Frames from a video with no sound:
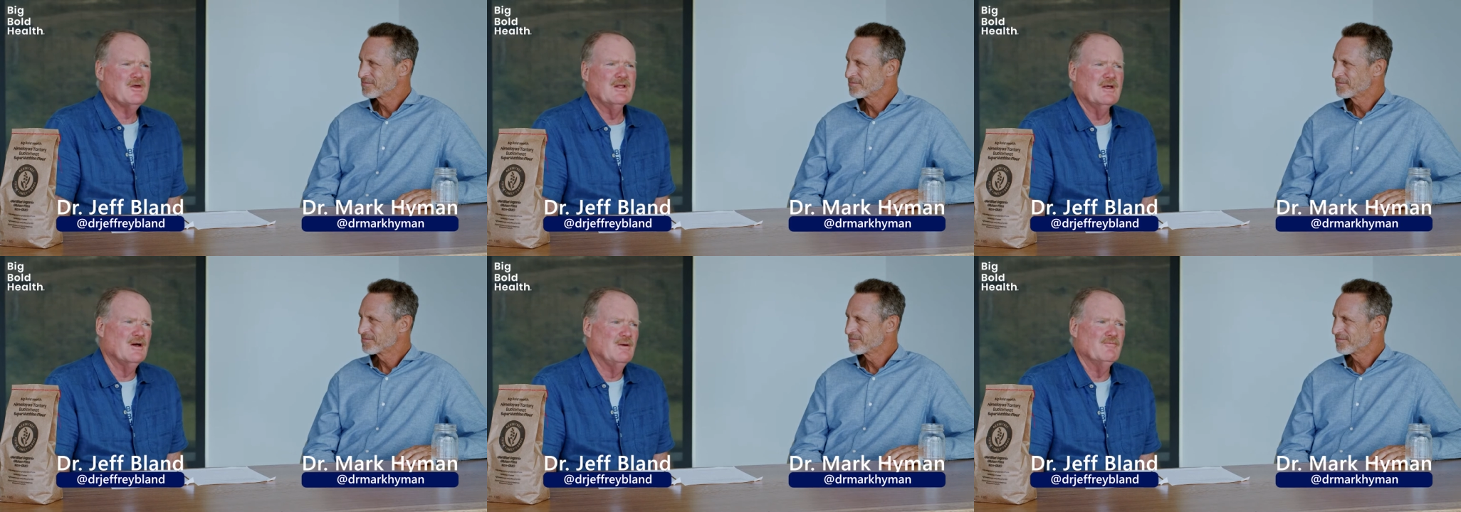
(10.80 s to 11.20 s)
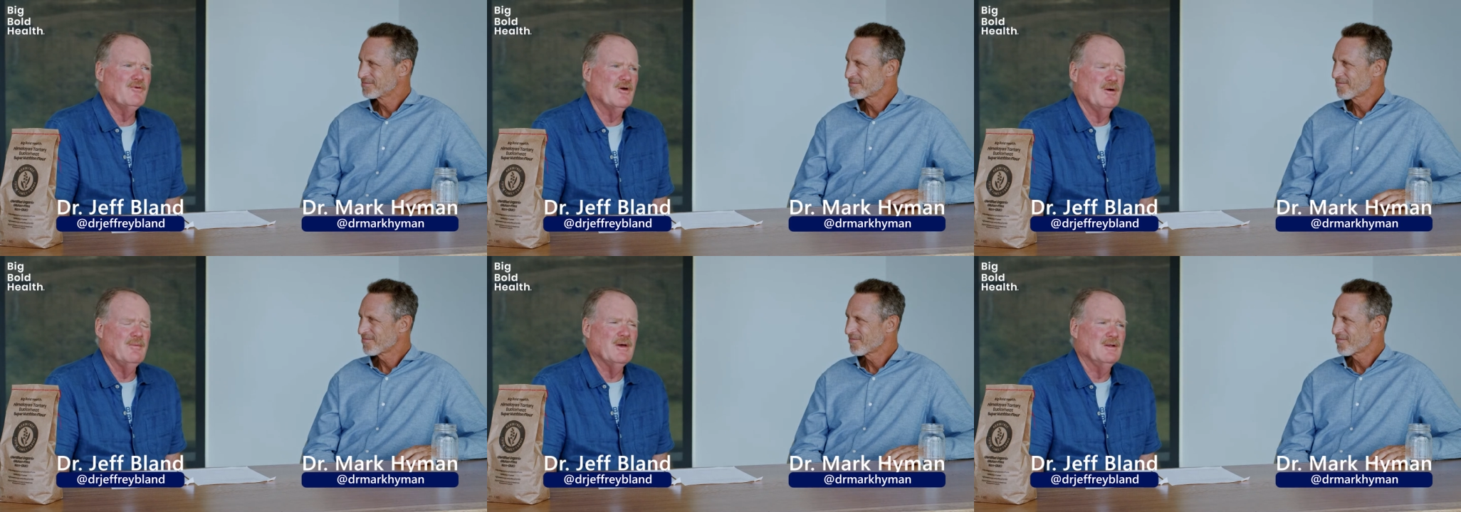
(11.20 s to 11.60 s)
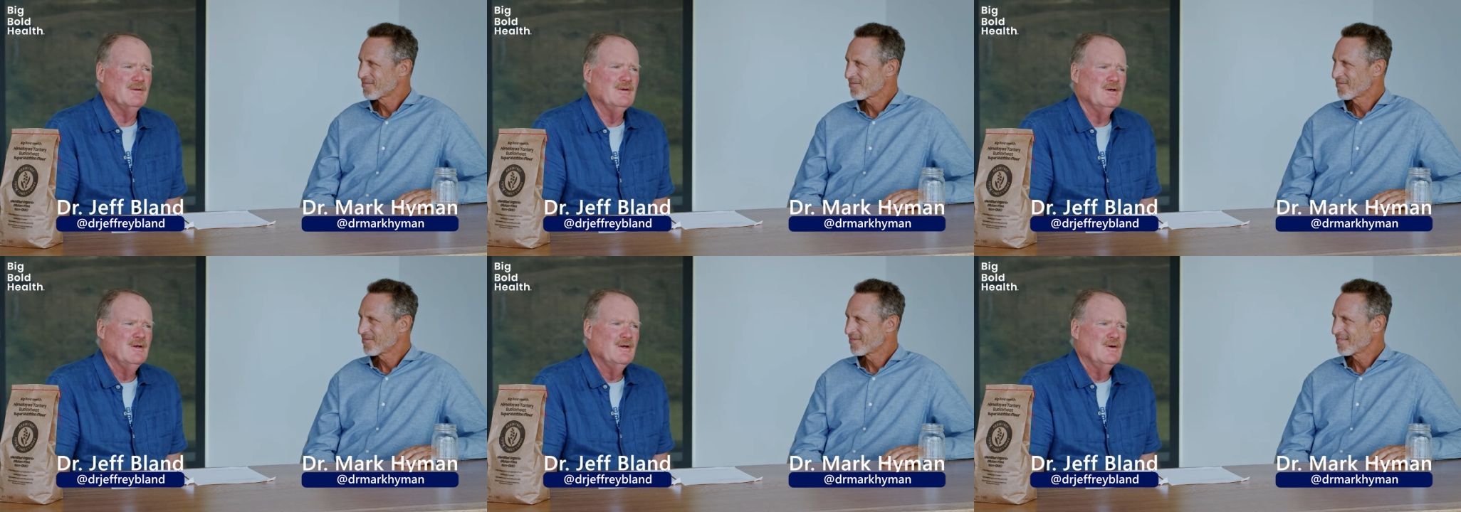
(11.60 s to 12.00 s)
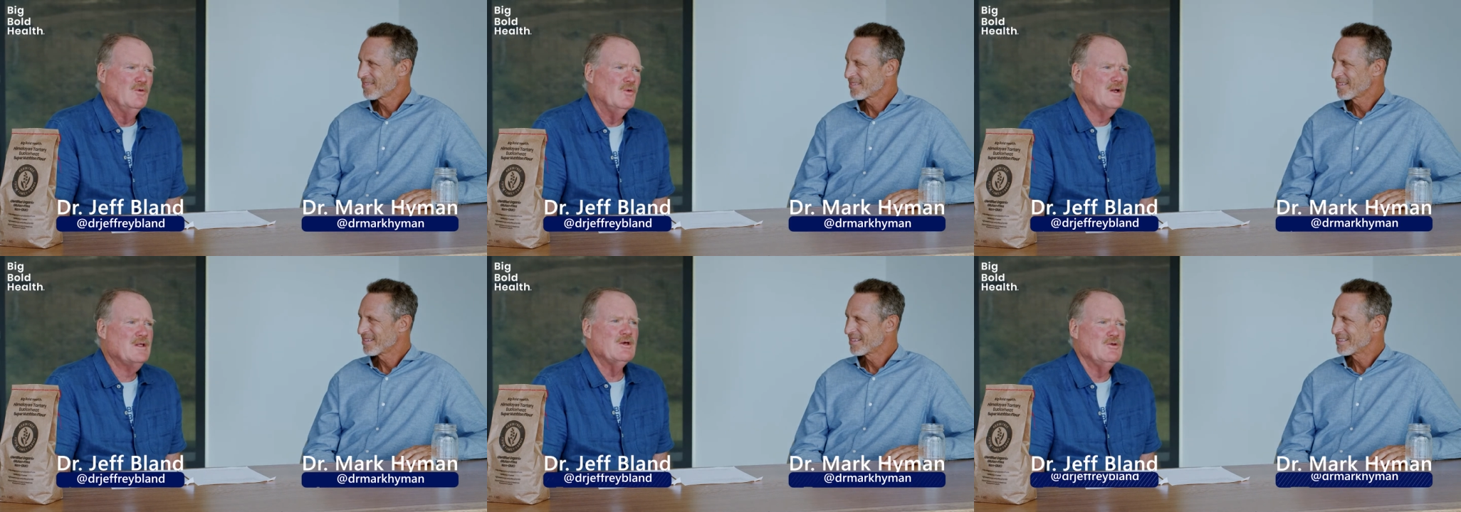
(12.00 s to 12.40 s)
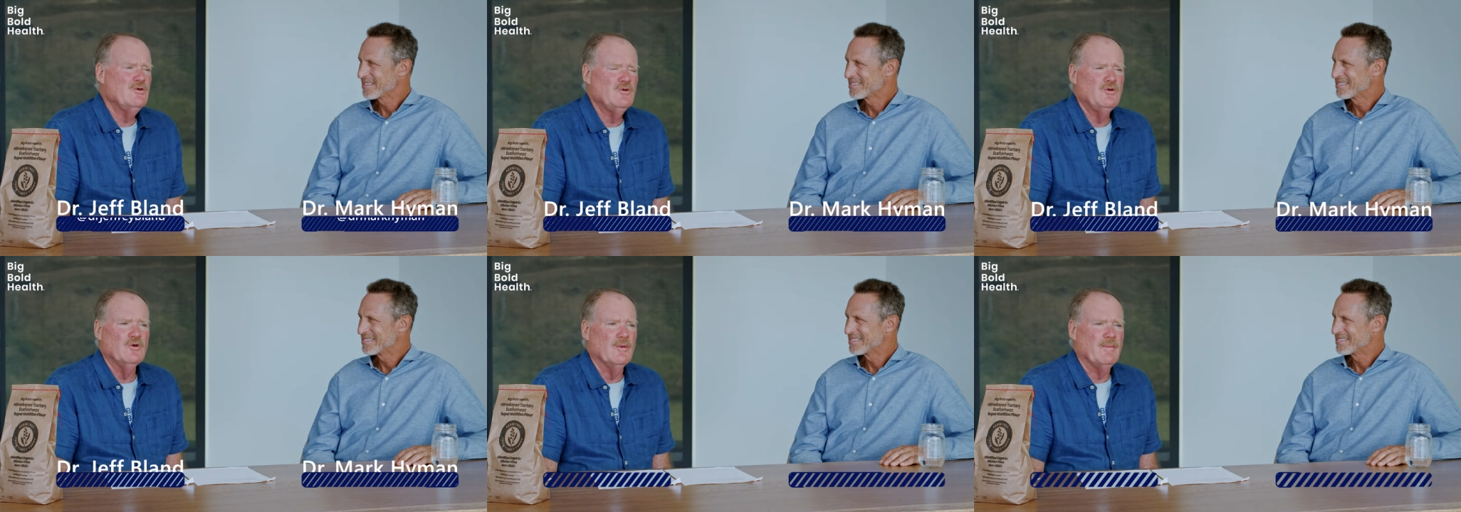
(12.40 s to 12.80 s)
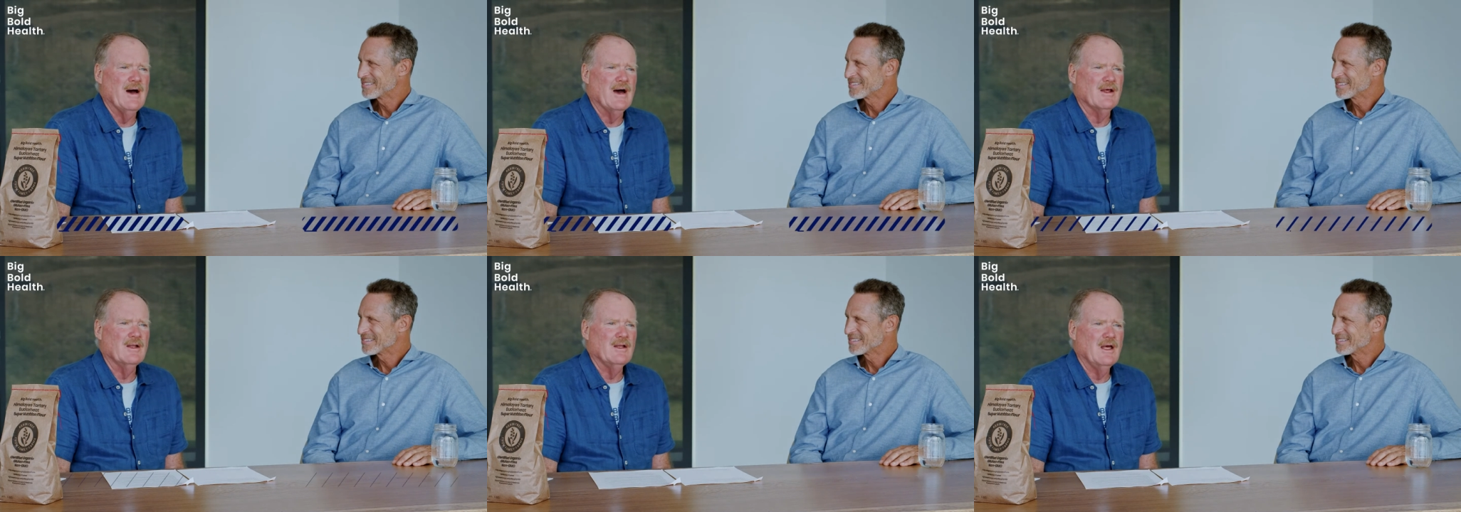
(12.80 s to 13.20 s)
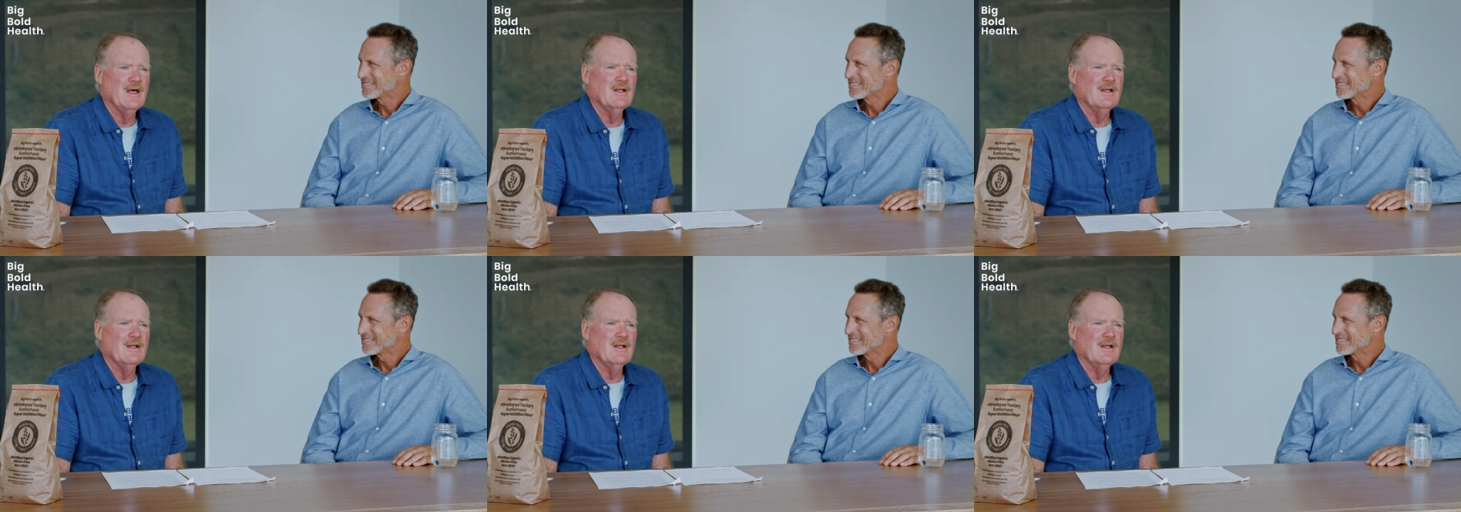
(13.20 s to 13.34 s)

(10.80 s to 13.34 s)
Speaker 1: it come from and what can you do about it?